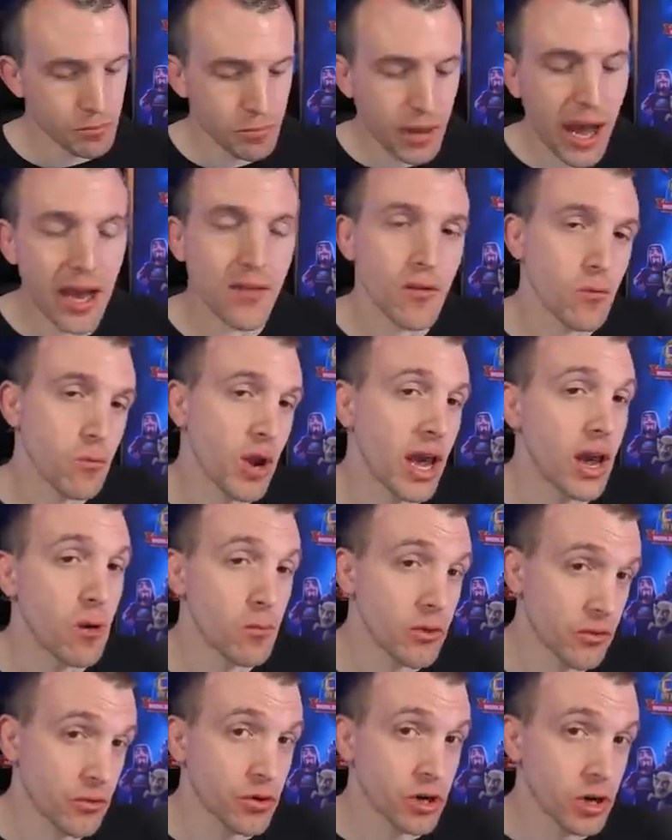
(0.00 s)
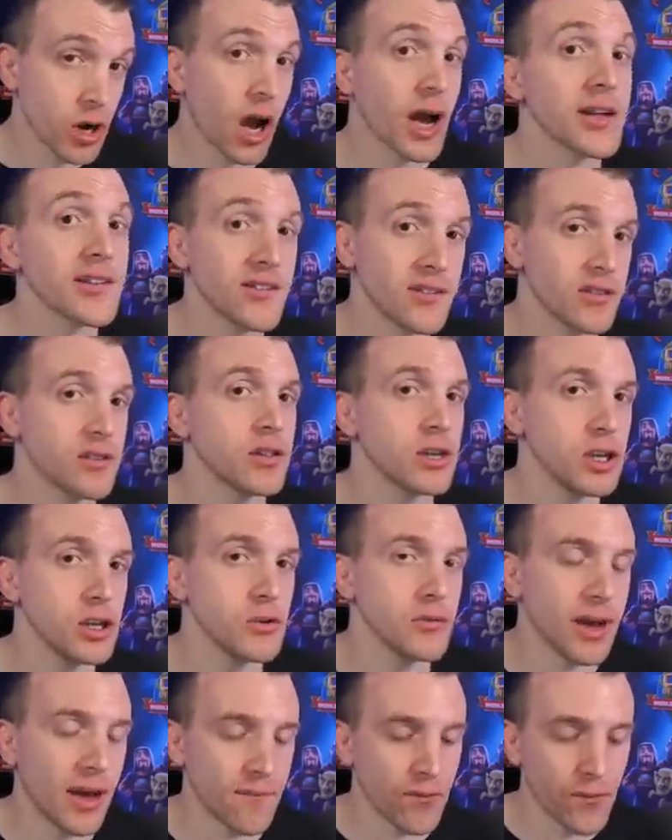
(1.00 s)
By the way, with regards to the new
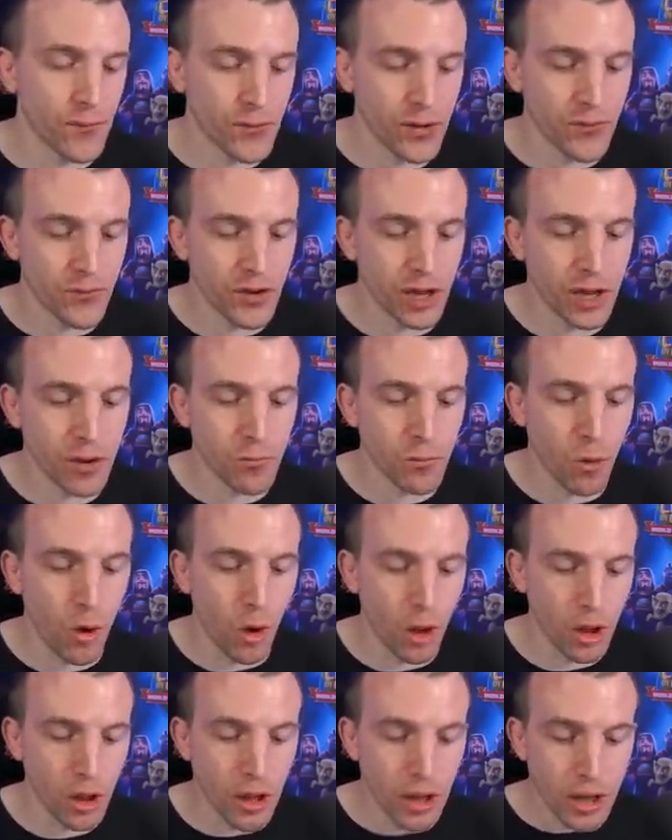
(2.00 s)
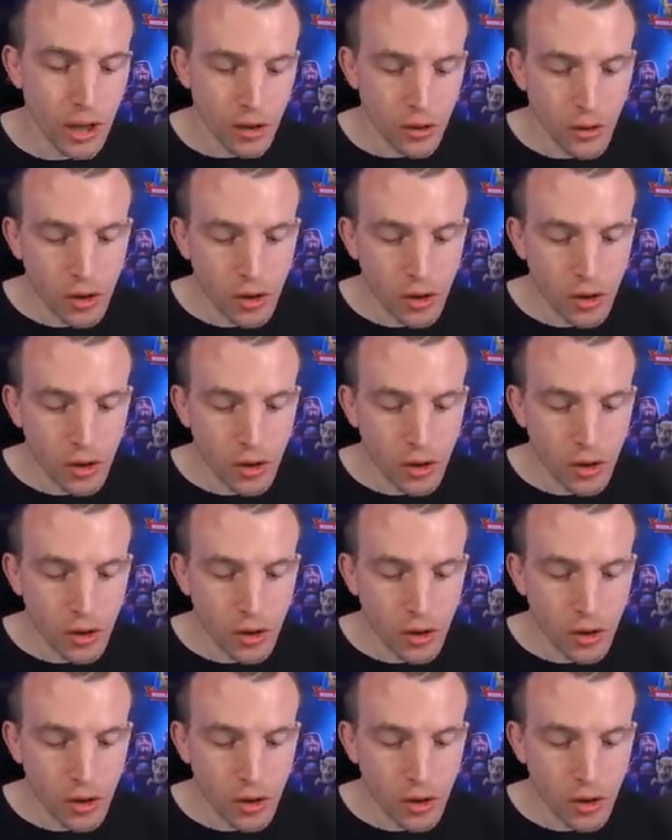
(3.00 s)
level 15 wall, you